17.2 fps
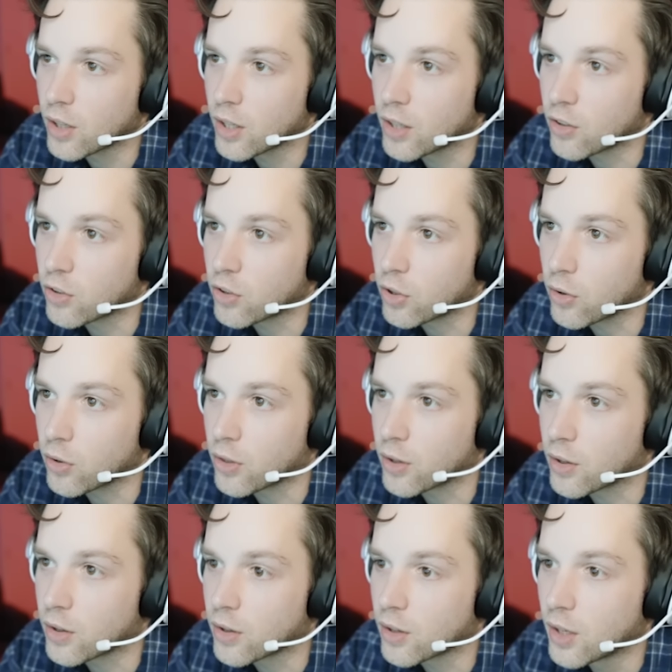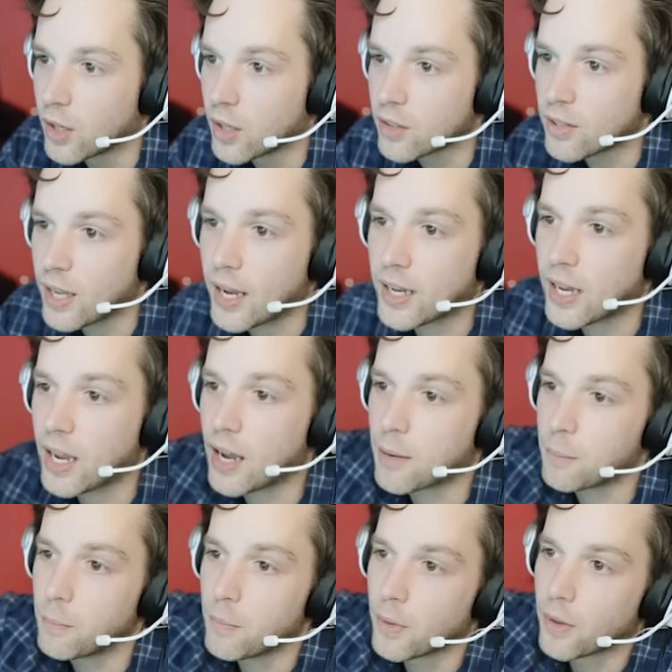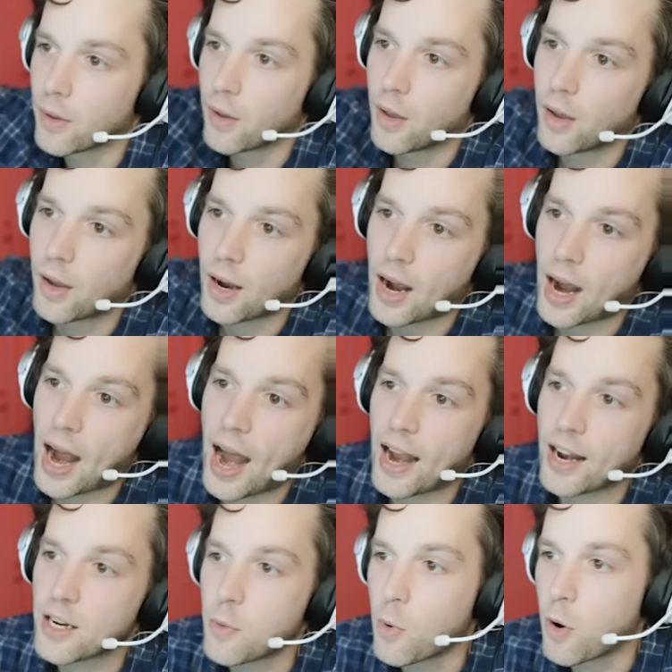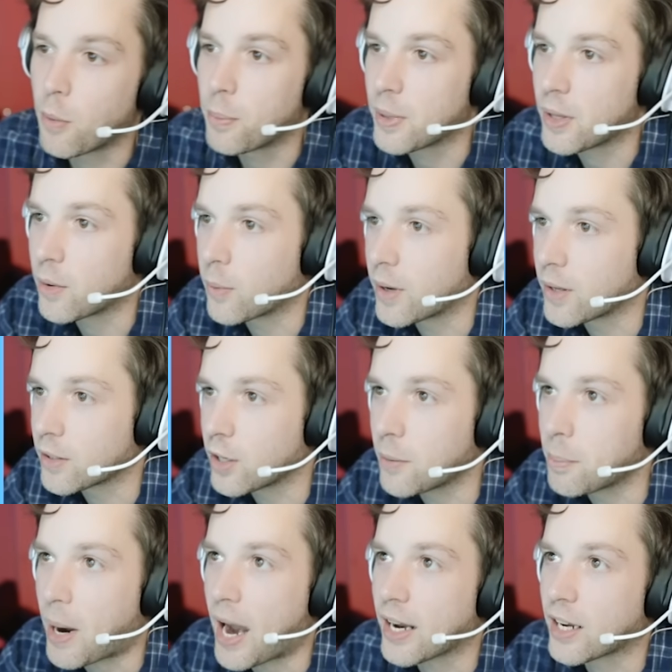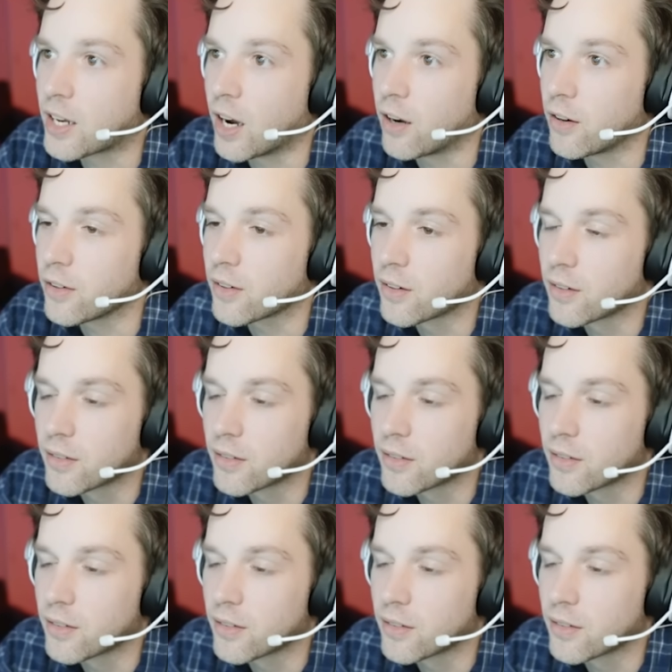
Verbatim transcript: into the, take him. I will be the one. Goodbye, goat.